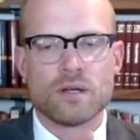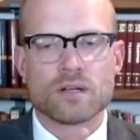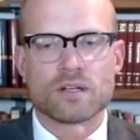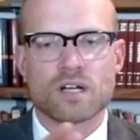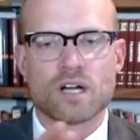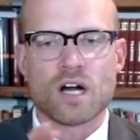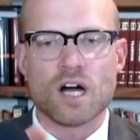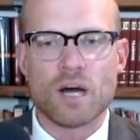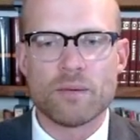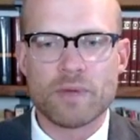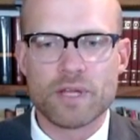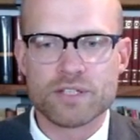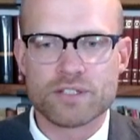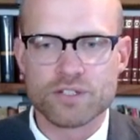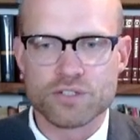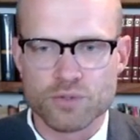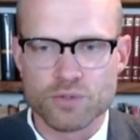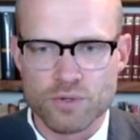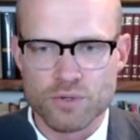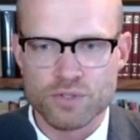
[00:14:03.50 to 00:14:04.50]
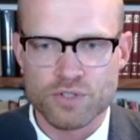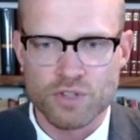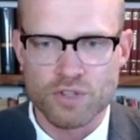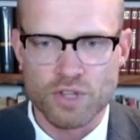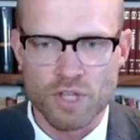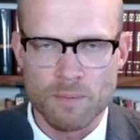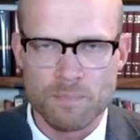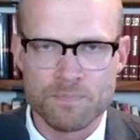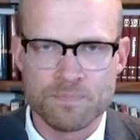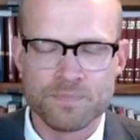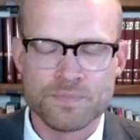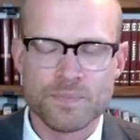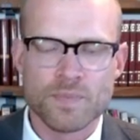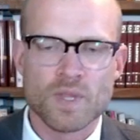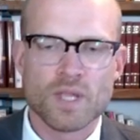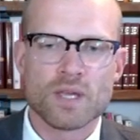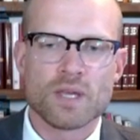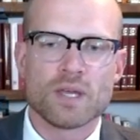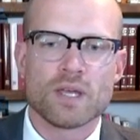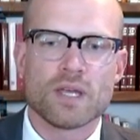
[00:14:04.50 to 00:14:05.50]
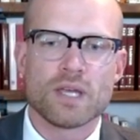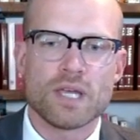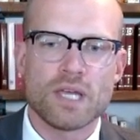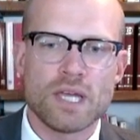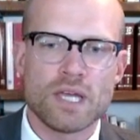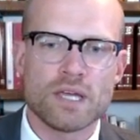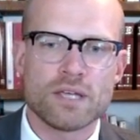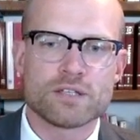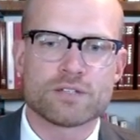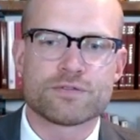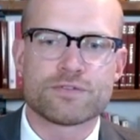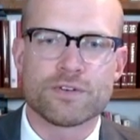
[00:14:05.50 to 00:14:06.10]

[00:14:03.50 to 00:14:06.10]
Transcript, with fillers: coming to Jerusalem is